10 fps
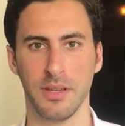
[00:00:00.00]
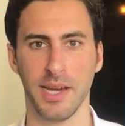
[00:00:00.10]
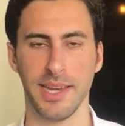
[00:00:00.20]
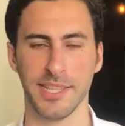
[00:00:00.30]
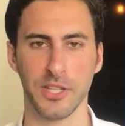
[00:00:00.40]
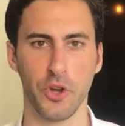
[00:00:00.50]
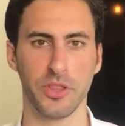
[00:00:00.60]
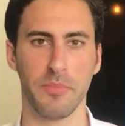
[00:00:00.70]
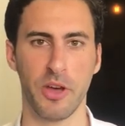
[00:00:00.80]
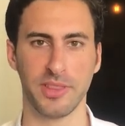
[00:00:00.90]
And it's
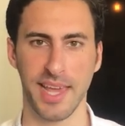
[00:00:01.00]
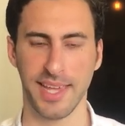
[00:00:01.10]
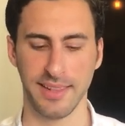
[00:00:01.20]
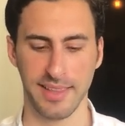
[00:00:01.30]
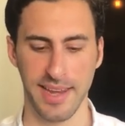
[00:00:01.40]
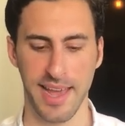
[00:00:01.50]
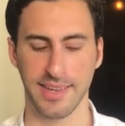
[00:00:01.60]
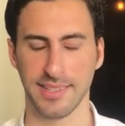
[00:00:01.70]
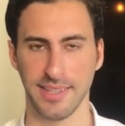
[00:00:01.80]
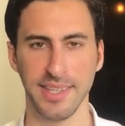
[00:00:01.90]
not about taking the
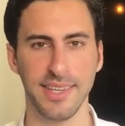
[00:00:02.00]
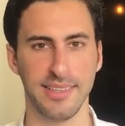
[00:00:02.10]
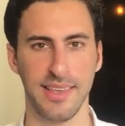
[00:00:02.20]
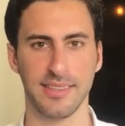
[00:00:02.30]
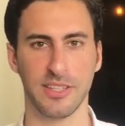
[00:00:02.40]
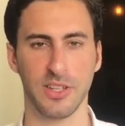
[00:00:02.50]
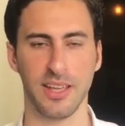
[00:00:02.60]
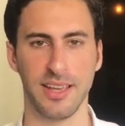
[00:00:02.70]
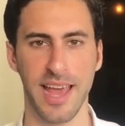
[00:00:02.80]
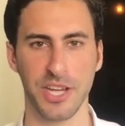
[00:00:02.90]
next easiest
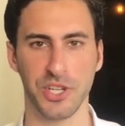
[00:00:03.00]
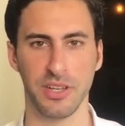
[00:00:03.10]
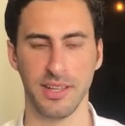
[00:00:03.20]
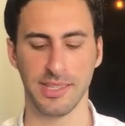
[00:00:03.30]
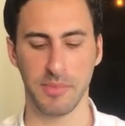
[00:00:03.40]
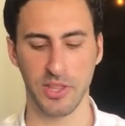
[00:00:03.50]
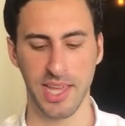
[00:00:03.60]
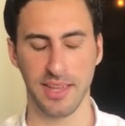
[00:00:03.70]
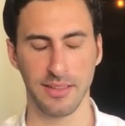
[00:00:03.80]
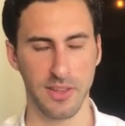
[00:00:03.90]
action, it's about
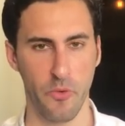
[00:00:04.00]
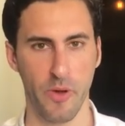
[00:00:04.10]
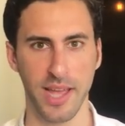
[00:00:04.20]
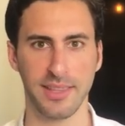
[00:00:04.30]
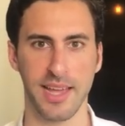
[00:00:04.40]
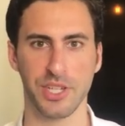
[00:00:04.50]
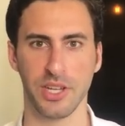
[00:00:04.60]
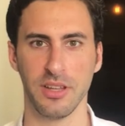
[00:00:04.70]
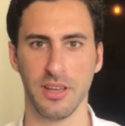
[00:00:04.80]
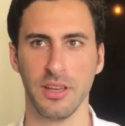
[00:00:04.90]
taking the right
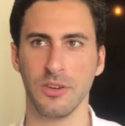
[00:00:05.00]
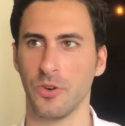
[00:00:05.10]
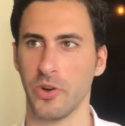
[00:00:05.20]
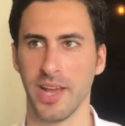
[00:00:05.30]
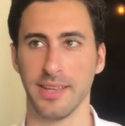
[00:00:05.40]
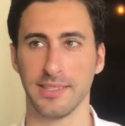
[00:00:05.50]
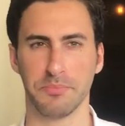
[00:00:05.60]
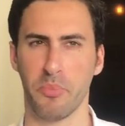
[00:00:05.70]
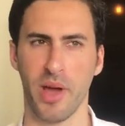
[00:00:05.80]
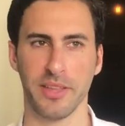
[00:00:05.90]
action. Or as
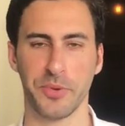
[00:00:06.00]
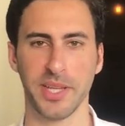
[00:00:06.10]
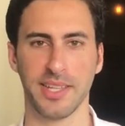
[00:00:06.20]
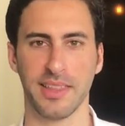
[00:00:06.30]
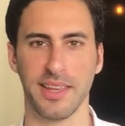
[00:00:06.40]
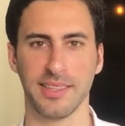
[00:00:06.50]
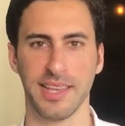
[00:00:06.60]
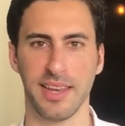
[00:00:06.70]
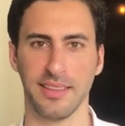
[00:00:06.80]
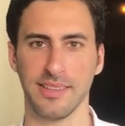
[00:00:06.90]
Brian Tracy, I think,
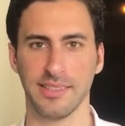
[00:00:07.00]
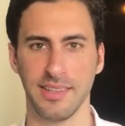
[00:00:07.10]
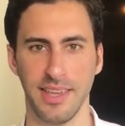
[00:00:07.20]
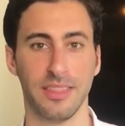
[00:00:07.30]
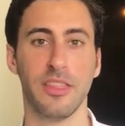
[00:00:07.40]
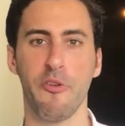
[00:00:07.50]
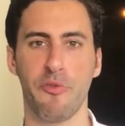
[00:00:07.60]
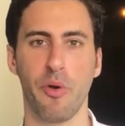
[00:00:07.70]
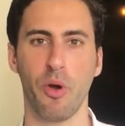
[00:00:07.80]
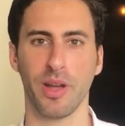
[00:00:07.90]
said it is eat the
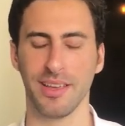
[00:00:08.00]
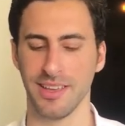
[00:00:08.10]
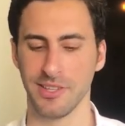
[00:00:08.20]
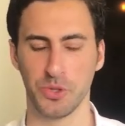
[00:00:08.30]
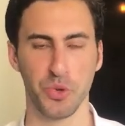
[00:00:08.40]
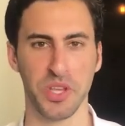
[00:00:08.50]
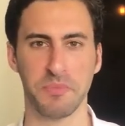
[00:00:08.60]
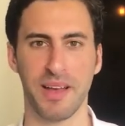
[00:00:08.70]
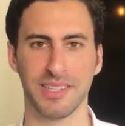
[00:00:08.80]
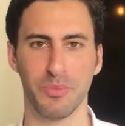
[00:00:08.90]
frog as soon as
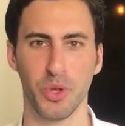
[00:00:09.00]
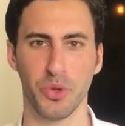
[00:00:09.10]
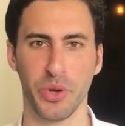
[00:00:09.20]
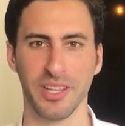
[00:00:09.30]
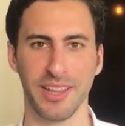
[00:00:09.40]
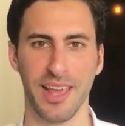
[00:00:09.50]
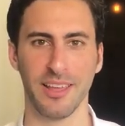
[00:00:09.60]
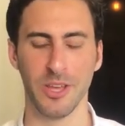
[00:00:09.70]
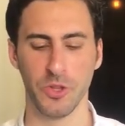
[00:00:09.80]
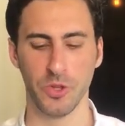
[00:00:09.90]
possible during the
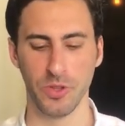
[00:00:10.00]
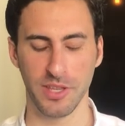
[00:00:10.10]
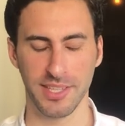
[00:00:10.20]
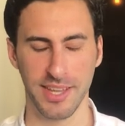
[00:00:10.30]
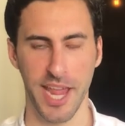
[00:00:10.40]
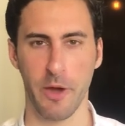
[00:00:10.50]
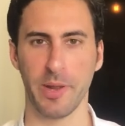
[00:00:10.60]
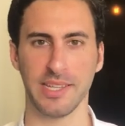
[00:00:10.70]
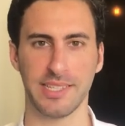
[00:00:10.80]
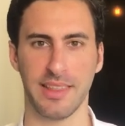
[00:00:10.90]
day. Do the
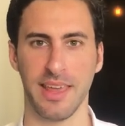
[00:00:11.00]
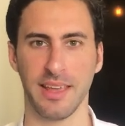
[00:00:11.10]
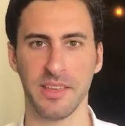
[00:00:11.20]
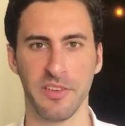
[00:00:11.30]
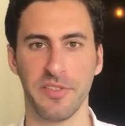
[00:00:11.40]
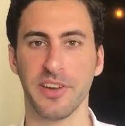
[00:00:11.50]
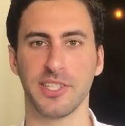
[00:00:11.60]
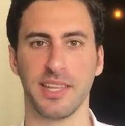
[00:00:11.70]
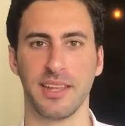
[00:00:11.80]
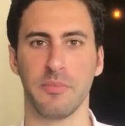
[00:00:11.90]
scariest thing
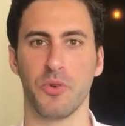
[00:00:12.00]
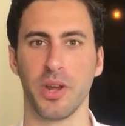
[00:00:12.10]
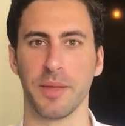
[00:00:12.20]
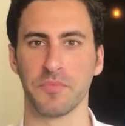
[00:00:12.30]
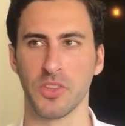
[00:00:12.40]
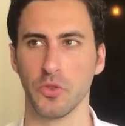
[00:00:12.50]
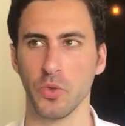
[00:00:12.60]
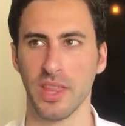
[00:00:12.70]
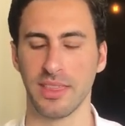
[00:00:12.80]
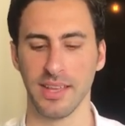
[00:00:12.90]
first thing in the morning. Do
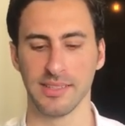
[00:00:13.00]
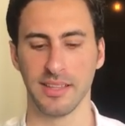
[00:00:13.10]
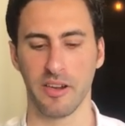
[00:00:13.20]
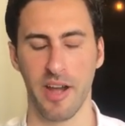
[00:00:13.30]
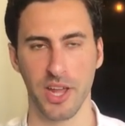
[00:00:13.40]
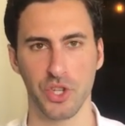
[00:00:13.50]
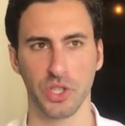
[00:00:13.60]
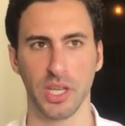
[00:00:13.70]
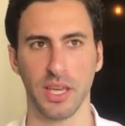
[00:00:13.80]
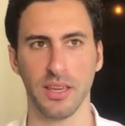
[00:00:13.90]
the things that are
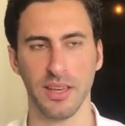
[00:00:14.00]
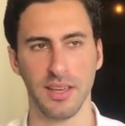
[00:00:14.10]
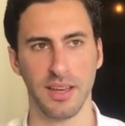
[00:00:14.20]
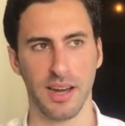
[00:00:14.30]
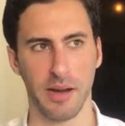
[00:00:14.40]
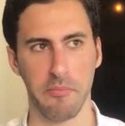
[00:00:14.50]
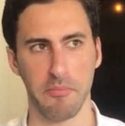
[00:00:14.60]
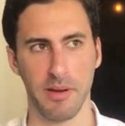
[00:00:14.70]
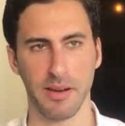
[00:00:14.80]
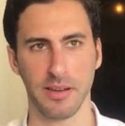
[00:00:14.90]
actually
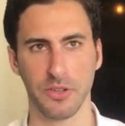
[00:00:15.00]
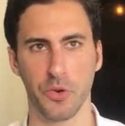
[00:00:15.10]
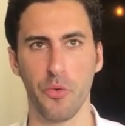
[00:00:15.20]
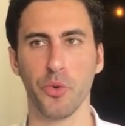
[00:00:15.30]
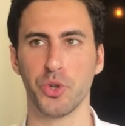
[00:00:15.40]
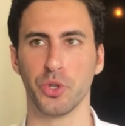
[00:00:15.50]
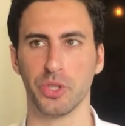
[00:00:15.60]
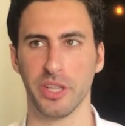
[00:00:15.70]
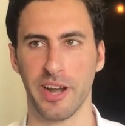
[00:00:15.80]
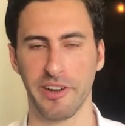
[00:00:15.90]
um, uh, uh crucial,
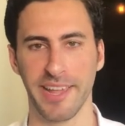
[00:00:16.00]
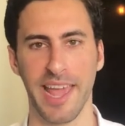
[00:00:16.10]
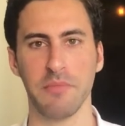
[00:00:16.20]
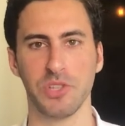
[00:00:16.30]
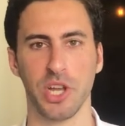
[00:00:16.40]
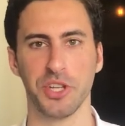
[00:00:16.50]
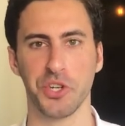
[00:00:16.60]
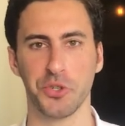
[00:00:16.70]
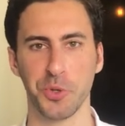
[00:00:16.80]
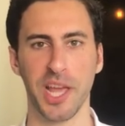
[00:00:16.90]
that are game
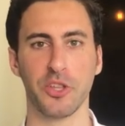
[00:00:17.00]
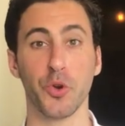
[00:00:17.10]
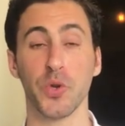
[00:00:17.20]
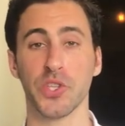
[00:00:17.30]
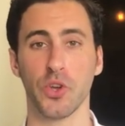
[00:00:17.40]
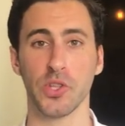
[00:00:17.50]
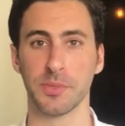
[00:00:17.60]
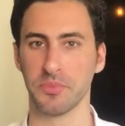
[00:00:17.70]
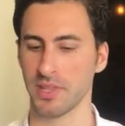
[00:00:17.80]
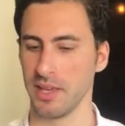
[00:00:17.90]
changer to get your results
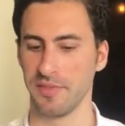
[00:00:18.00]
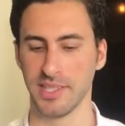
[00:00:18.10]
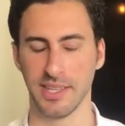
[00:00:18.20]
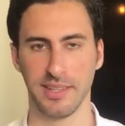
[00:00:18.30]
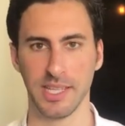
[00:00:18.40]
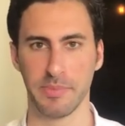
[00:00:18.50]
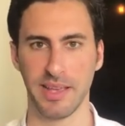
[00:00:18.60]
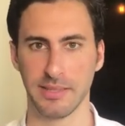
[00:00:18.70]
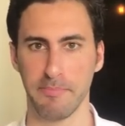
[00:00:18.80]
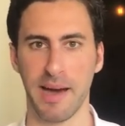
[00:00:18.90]
if it's in this
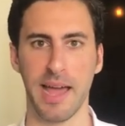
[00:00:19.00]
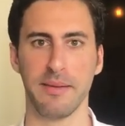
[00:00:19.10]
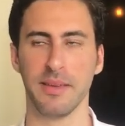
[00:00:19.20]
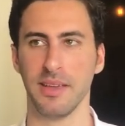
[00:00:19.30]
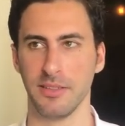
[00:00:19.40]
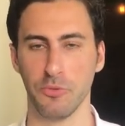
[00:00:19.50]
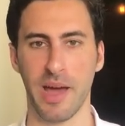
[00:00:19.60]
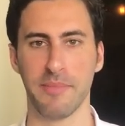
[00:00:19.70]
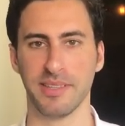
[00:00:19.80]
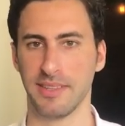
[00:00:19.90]
space buy to
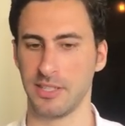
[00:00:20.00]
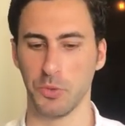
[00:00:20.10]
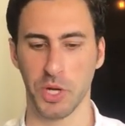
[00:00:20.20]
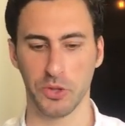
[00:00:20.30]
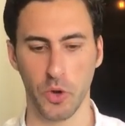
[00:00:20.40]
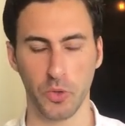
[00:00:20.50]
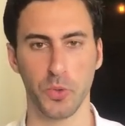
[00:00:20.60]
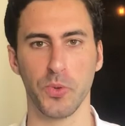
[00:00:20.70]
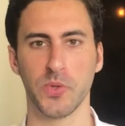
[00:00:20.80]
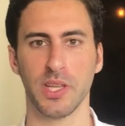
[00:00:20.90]
buy a business you want to talk to
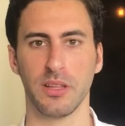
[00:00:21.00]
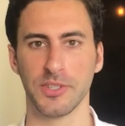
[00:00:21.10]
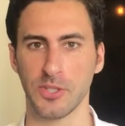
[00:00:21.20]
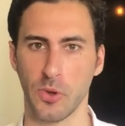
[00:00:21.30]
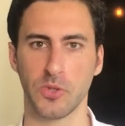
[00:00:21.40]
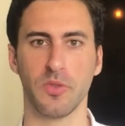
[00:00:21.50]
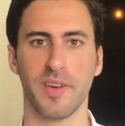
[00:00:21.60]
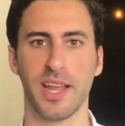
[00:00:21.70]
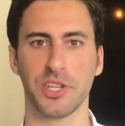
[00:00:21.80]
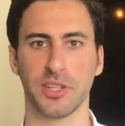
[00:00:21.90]
those sellers talk to
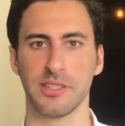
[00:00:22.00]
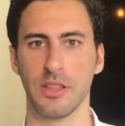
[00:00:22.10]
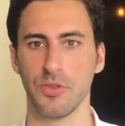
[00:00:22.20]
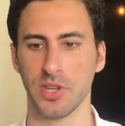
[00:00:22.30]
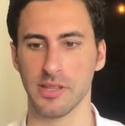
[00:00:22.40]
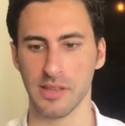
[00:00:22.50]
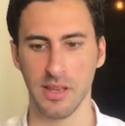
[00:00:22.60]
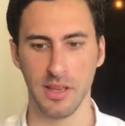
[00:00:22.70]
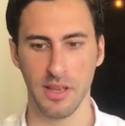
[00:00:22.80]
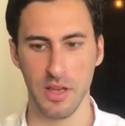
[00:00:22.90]
financial institutions
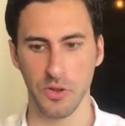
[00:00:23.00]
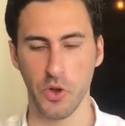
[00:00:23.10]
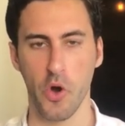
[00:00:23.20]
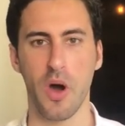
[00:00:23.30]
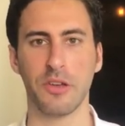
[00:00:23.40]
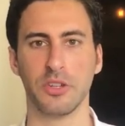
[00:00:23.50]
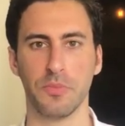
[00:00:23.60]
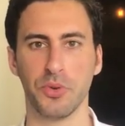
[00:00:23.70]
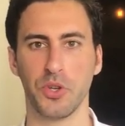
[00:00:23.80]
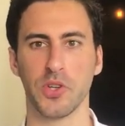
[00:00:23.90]
go out there,
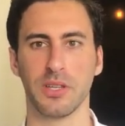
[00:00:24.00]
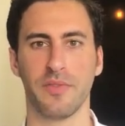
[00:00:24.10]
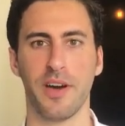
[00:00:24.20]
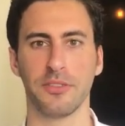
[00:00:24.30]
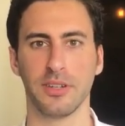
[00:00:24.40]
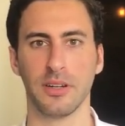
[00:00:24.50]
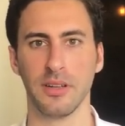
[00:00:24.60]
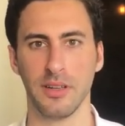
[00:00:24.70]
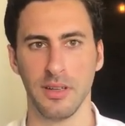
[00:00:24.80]
put yourself out there,